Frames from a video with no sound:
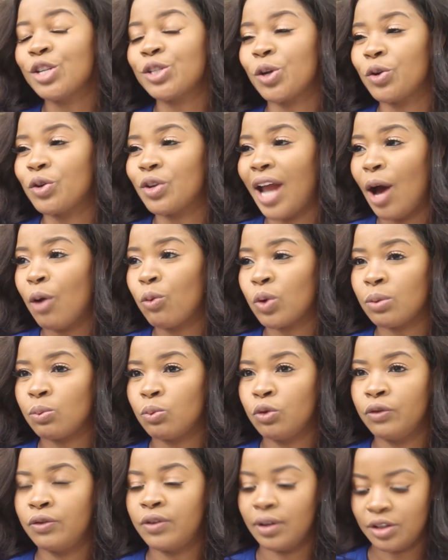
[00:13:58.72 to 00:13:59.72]
So now we
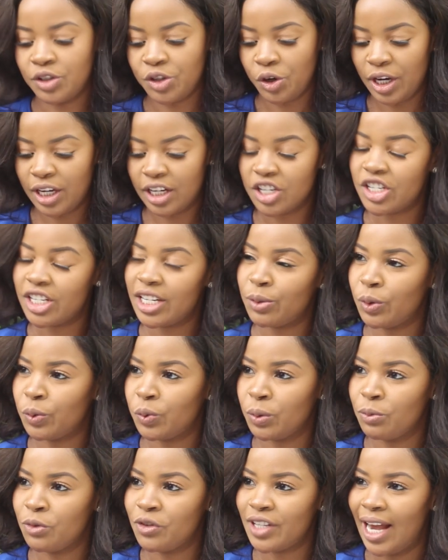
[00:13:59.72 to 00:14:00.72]
moved. So initially, when
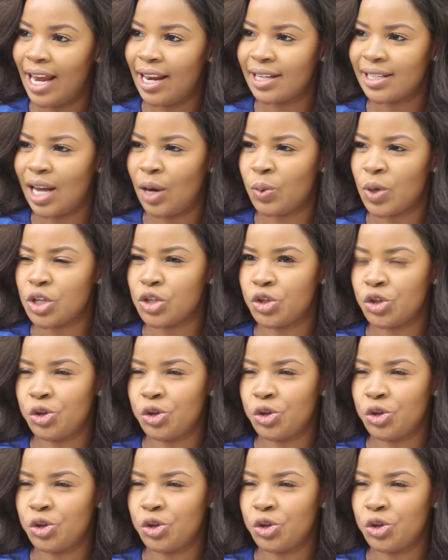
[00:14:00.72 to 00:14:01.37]
we moved to Alex, I went